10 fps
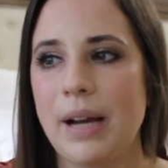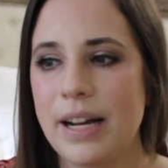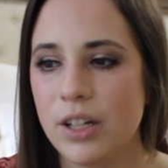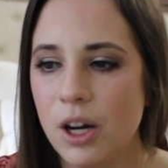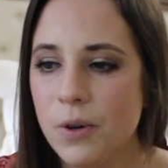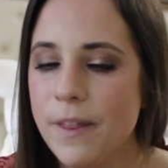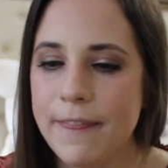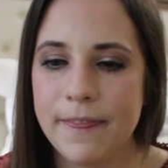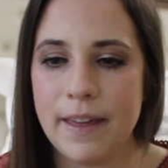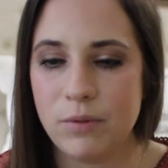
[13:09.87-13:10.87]
But I know
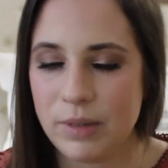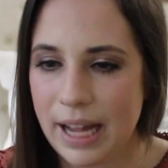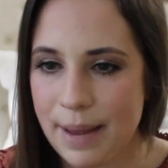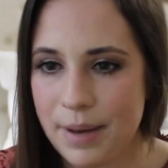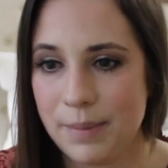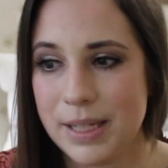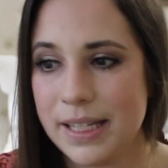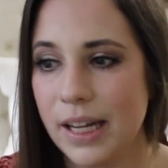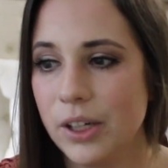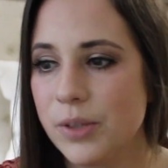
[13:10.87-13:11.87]
that when I had my
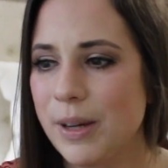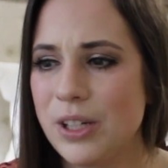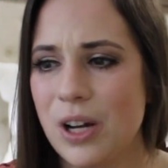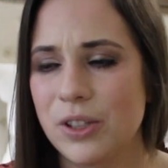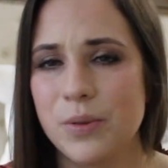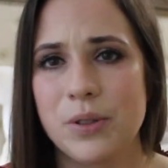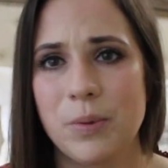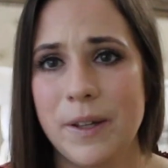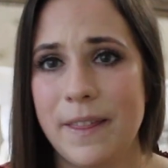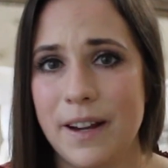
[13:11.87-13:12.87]
miscarriage, my doctor
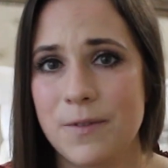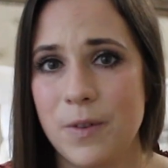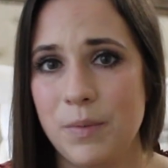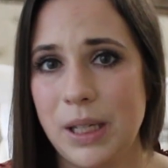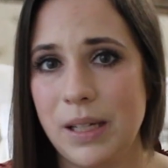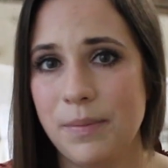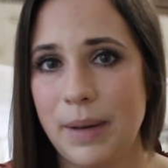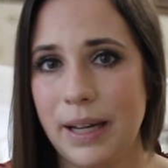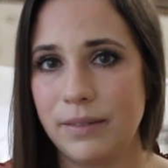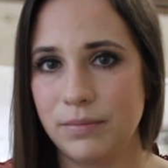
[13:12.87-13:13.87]
was really there for me,
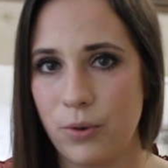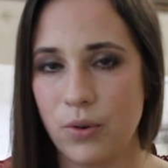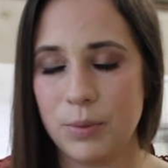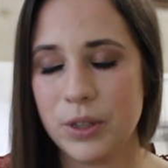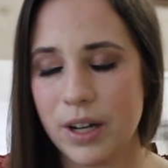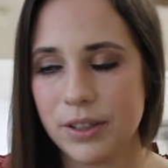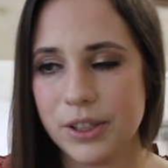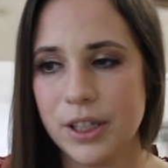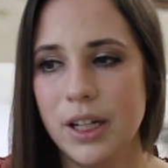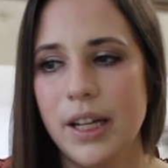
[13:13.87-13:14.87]
my normal
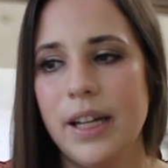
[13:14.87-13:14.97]
doctor.